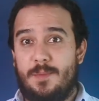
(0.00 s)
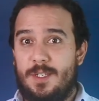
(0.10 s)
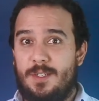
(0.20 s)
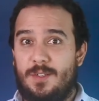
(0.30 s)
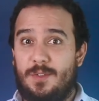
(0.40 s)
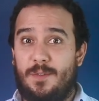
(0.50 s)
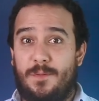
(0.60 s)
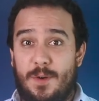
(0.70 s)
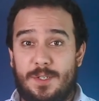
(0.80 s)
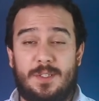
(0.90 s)
images are the
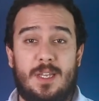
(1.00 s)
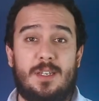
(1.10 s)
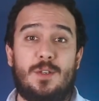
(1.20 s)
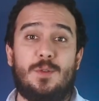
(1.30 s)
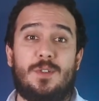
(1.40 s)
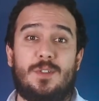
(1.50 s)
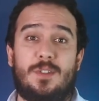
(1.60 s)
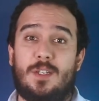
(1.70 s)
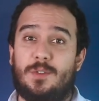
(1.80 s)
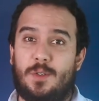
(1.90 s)
first thing users
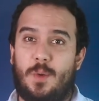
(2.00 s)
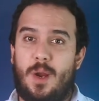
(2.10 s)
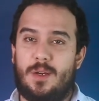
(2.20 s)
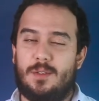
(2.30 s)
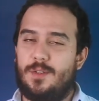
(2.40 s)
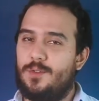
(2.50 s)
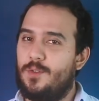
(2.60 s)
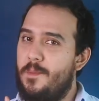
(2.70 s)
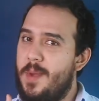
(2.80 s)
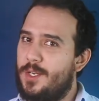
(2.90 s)
see on their queries,
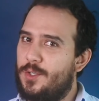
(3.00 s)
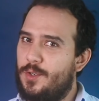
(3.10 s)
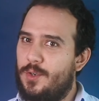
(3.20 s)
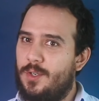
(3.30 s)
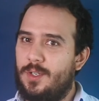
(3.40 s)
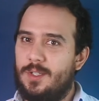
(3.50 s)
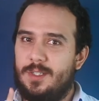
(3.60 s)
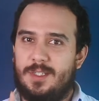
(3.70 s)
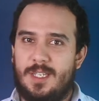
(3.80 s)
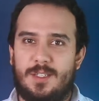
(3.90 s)
so make sure
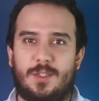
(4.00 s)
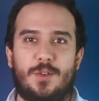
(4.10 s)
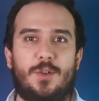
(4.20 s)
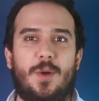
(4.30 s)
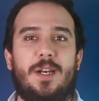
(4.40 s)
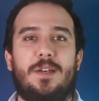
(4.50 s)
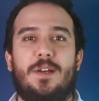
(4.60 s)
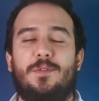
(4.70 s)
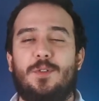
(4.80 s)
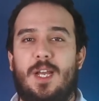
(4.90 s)
these look great
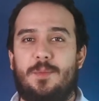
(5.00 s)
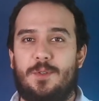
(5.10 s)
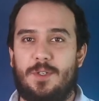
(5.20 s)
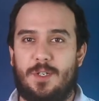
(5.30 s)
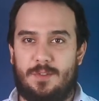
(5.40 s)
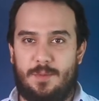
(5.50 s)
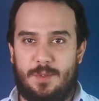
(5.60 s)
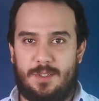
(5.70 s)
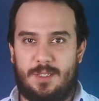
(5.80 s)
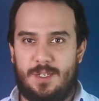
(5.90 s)
enough to capture your
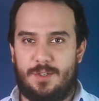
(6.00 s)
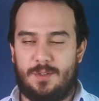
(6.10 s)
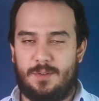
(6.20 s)
customer's attention.